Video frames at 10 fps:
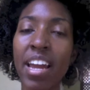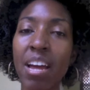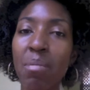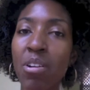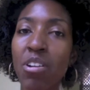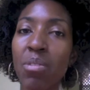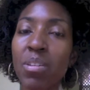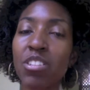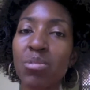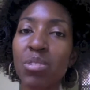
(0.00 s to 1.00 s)
And I won't go
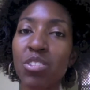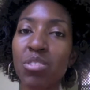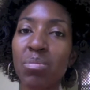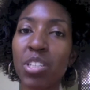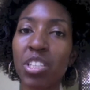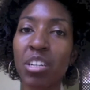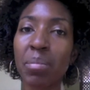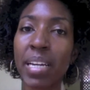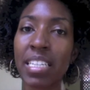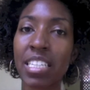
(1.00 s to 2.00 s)
into it too much here
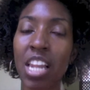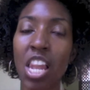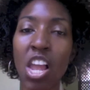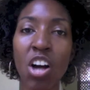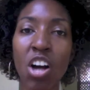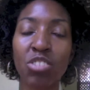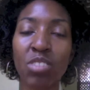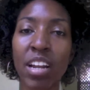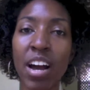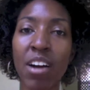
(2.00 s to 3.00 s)
because it's a long,
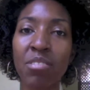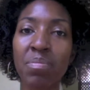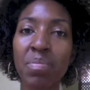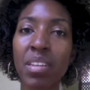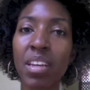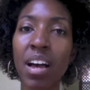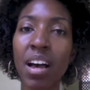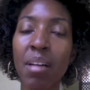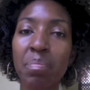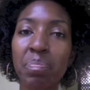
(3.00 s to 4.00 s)
drawn-out
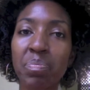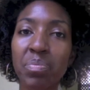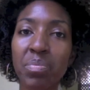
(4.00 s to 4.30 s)
um,